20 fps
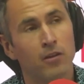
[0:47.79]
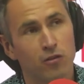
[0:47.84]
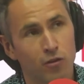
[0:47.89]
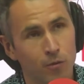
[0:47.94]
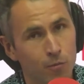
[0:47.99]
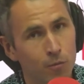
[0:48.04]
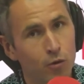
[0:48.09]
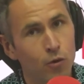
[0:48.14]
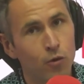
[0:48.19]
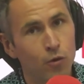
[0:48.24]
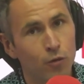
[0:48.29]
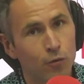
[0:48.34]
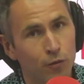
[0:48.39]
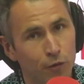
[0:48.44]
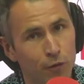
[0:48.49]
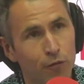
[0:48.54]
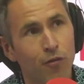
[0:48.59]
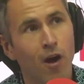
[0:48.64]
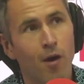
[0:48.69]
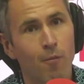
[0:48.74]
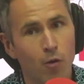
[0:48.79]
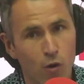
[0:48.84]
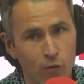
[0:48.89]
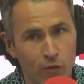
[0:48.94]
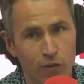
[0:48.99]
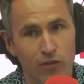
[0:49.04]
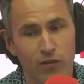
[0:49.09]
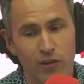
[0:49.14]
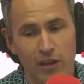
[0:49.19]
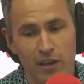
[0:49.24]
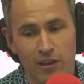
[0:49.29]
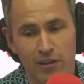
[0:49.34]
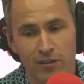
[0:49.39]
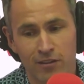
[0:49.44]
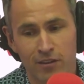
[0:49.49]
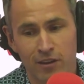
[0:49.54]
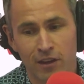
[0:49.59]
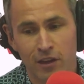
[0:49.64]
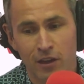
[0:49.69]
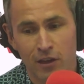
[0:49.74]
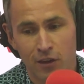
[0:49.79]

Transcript: to move from overseas